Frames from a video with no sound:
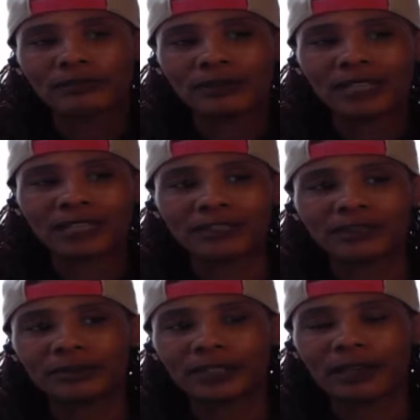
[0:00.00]
telling
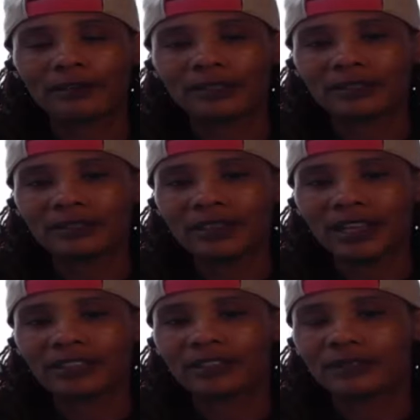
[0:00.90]
themselves these
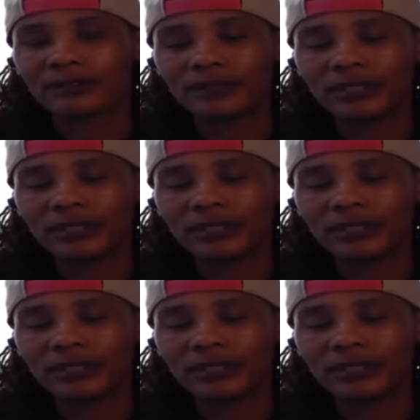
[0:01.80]
negative